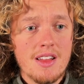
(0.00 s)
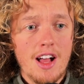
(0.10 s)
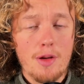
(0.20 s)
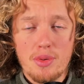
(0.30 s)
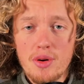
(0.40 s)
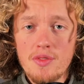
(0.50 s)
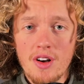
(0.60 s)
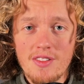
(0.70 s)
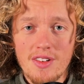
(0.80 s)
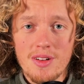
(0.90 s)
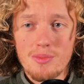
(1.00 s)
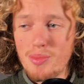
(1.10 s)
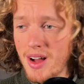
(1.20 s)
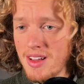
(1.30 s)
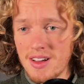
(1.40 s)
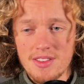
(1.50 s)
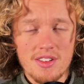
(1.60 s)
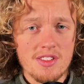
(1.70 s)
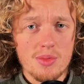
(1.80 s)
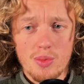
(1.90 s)
approved of by
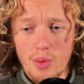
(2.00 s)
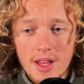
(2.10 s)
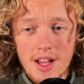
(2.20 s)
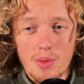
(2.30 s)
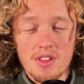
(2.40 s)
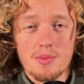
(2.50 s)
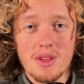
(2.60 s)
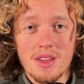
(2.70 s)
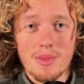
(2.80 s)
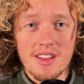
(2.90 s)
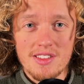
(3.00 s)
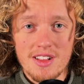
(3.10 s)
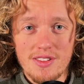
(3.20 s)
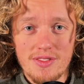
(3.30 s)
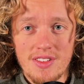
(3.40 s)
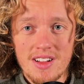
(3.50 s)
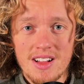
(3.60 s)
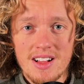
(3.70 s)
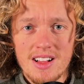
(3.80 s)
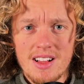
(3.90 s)
others when I was being myself.
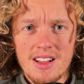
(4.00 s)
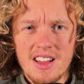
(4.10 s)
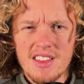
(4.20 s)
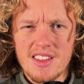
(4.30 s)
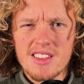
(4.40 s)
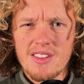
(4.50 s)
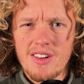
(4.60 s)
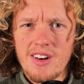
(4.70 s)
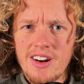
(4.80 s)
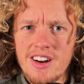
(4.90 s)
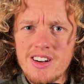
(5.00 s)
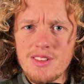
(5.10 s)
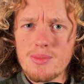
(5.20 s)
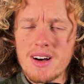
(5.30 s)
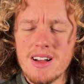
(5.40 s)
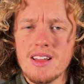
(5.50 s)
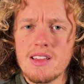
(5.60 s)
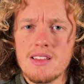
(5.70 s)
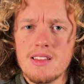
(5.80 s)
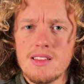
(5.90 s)
And that hurt
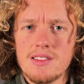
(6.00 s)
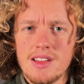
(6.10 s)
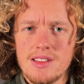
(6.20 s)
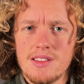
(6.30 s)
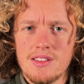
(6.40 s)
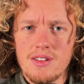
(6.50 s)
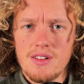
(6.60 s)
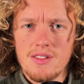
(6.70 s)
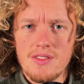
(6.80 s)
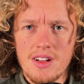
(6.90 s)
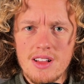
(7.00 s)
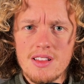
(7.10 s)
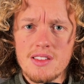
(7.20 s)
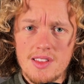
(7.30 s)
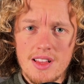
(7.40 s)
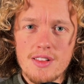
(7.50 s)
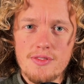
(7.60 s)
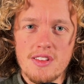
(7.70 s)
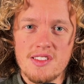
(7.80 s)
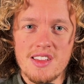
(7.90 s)
my sense of
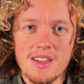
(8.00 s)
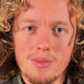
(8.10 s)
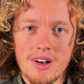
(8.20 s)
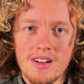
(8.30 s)
self-esteem.